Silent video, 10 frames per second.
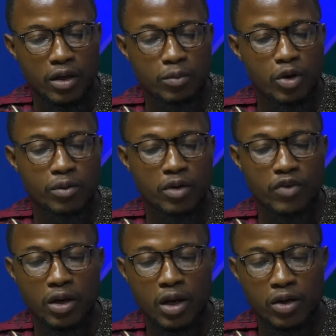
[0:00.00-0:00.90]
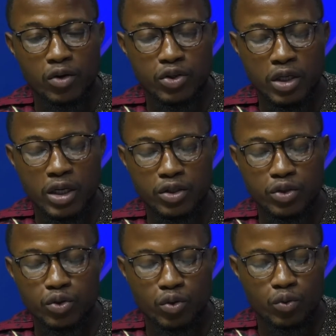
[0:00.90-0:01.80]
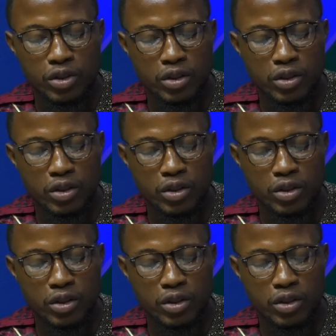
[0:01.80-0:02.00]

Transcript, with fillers: they a very lackluster attitude towards